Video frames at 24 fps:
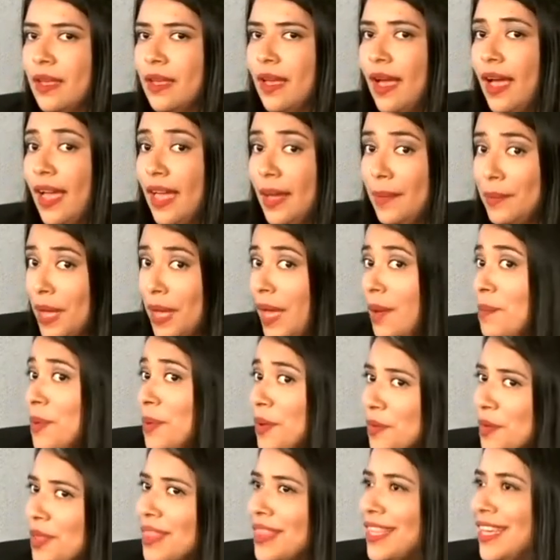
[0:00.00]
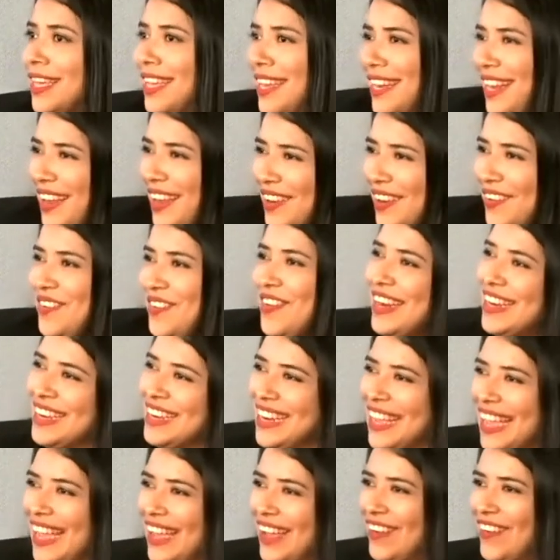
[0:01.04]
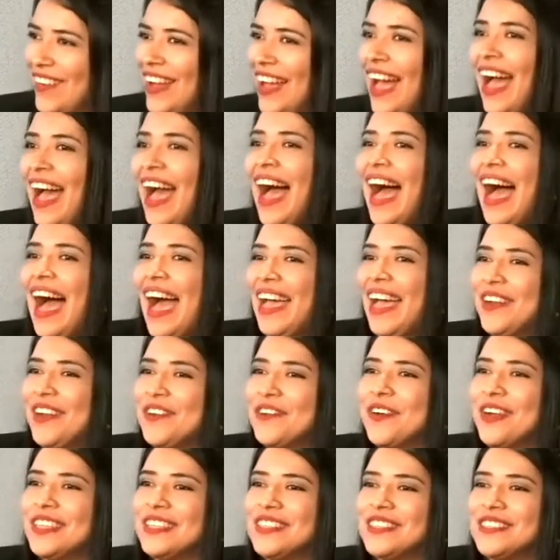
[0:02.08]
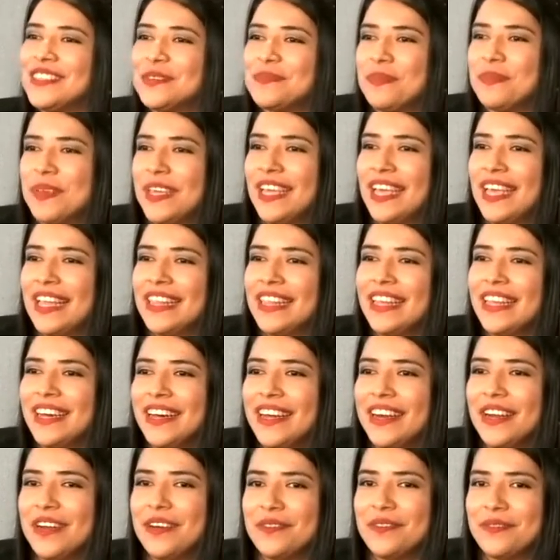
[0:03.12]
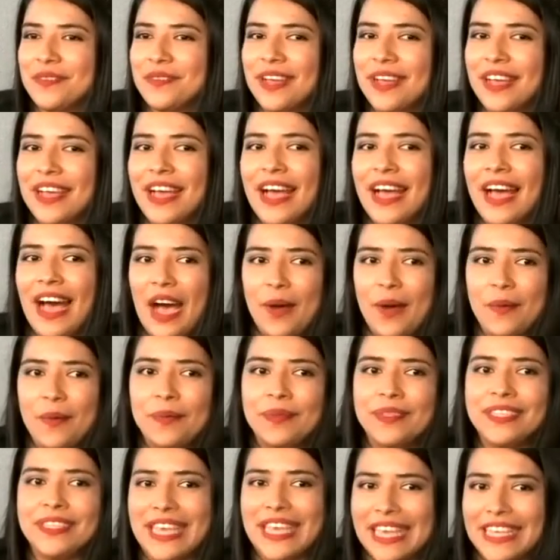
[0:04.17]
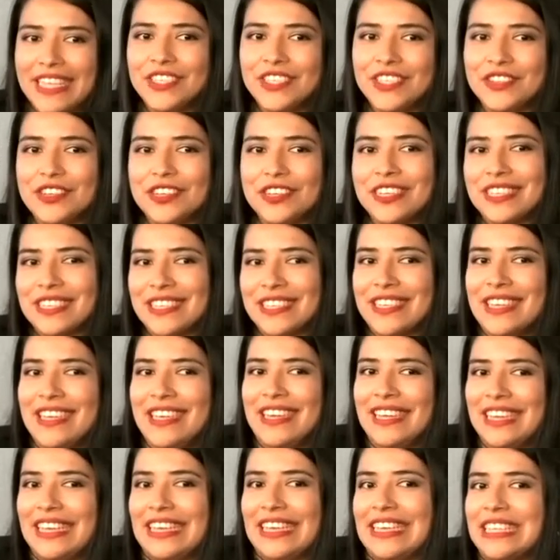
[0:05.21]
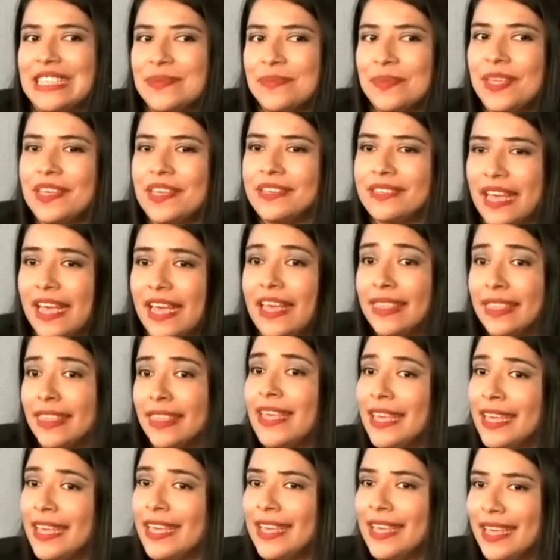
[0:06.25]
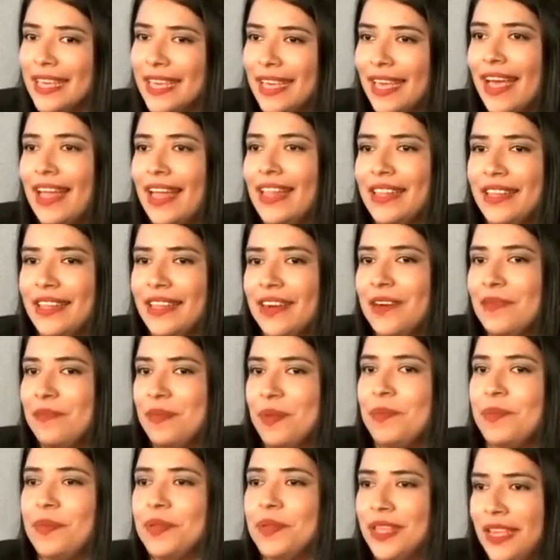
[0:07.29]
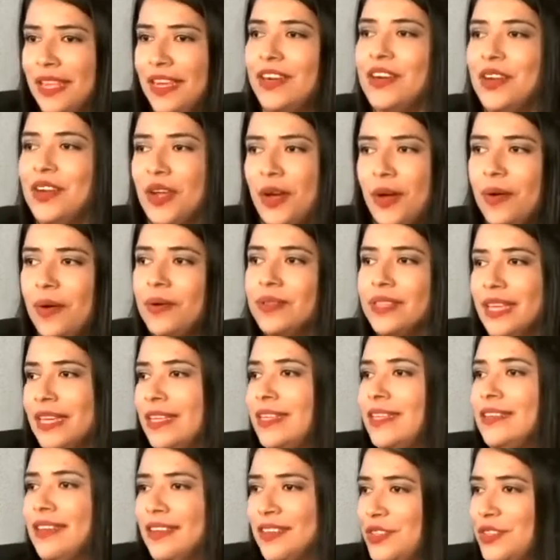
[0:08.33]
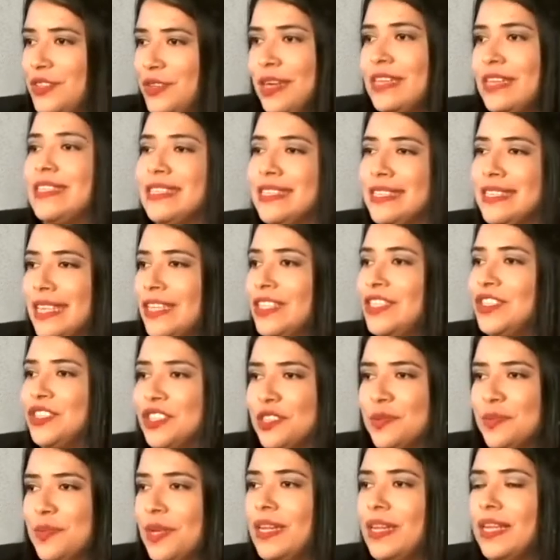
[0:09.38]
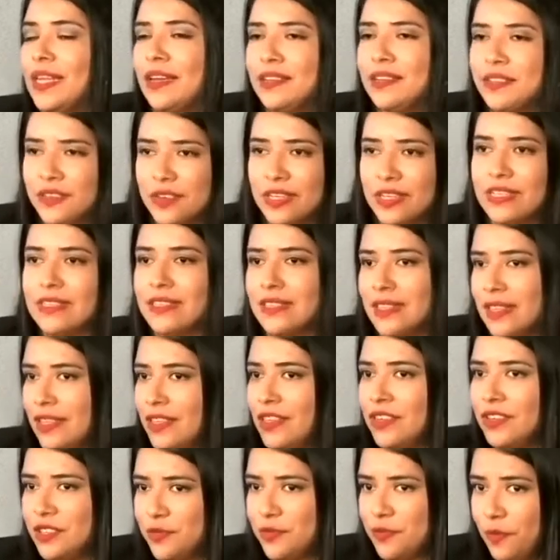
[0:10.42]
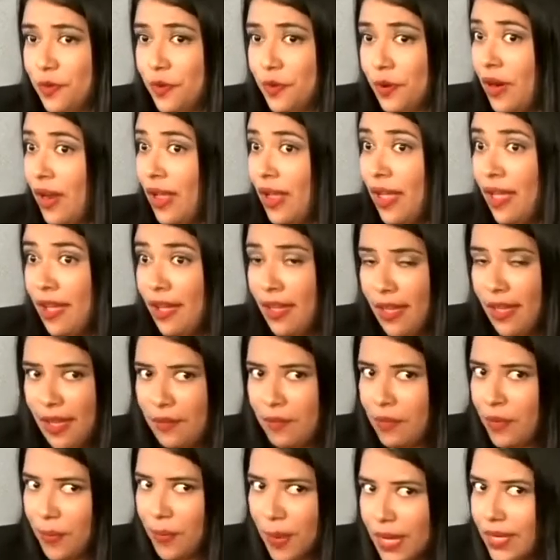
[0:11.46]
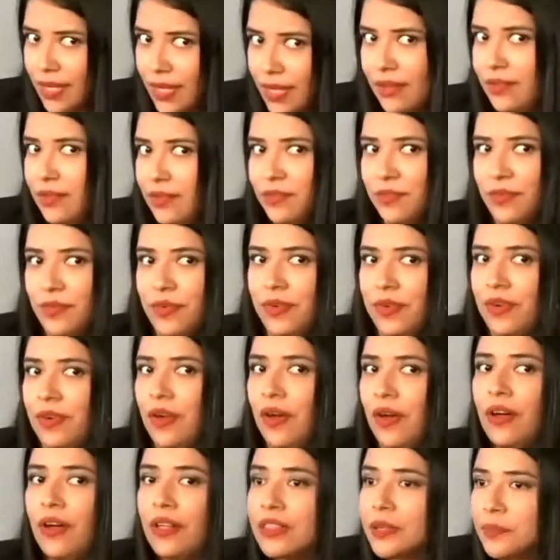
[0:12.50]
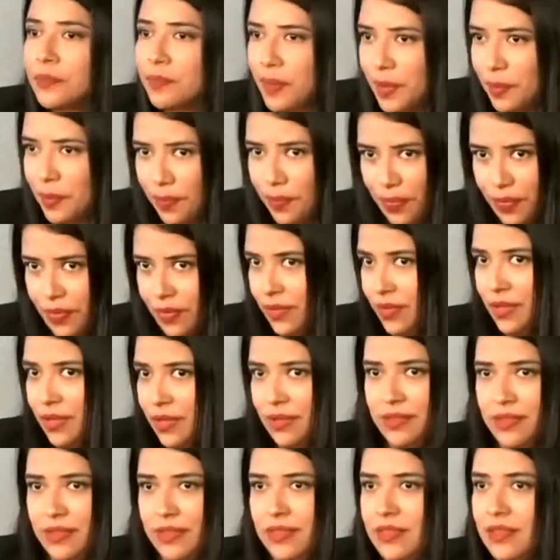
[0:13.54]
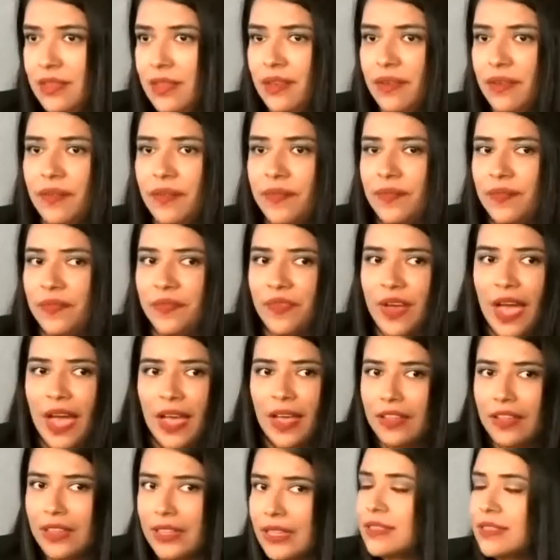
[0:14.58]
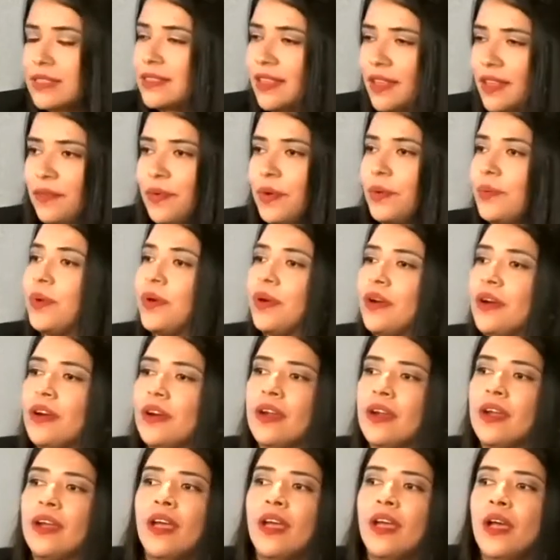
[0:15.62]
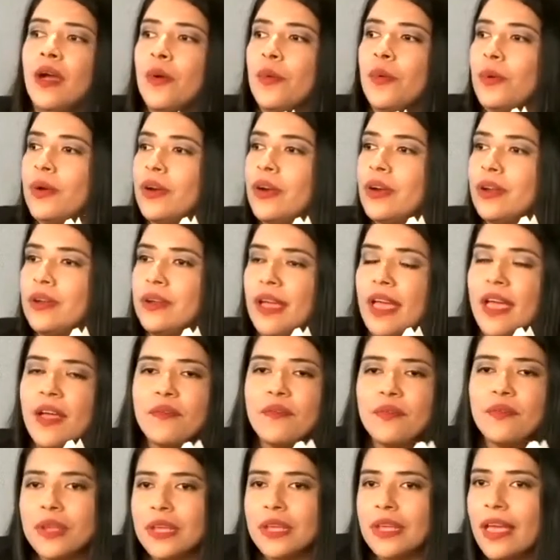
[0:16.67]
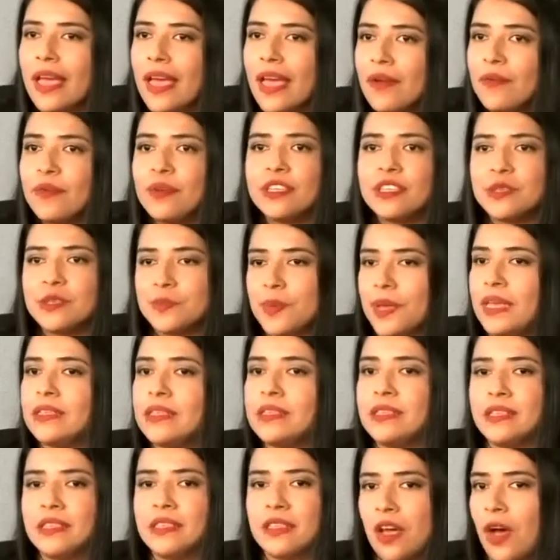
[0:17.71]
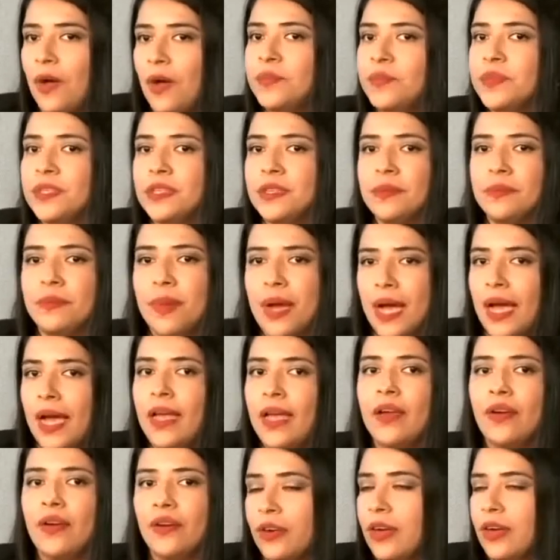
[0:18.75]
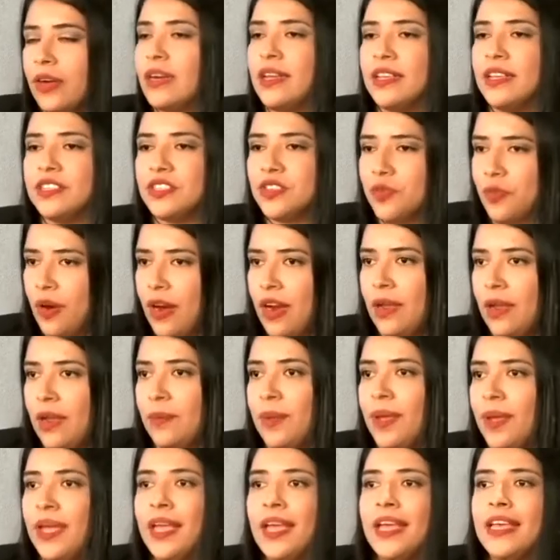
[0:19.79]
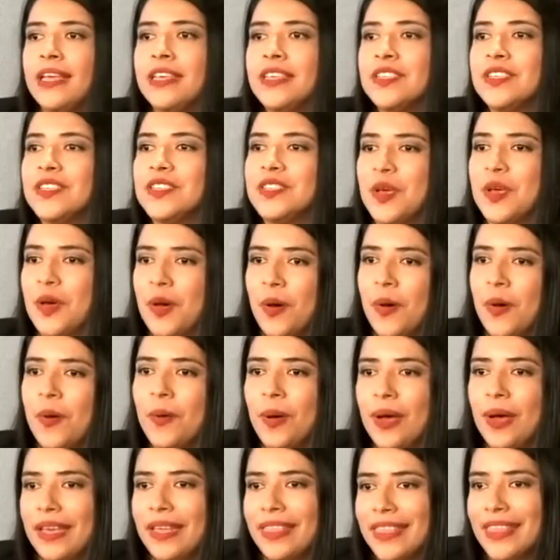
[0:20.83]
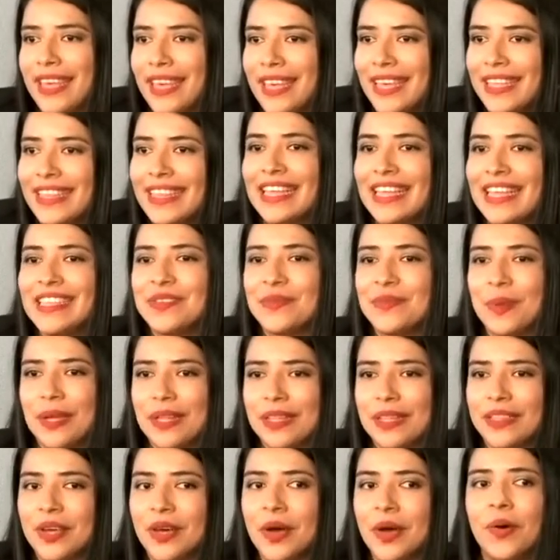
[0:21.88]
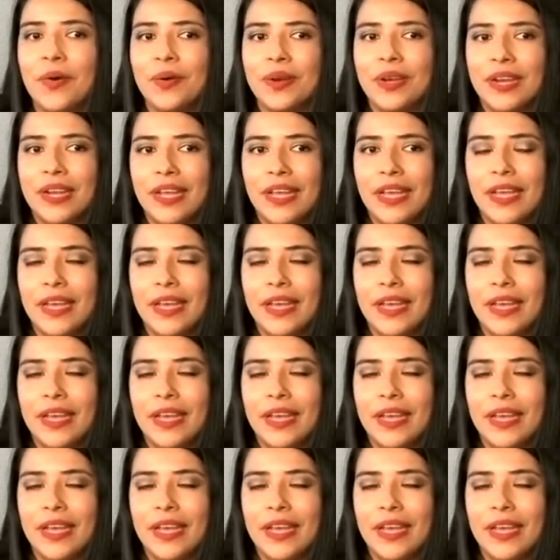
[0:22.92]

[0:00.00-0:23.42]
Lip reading: I am happy with it right now. I don't want to speak a lot of how dangerous it is, because I think a lot of people here know that Honduras is dangerous, but Honduras is dangerous for everybody, for all the people. It's violence everywhere, where every space is co-opted by organized crime. So I think that's well known.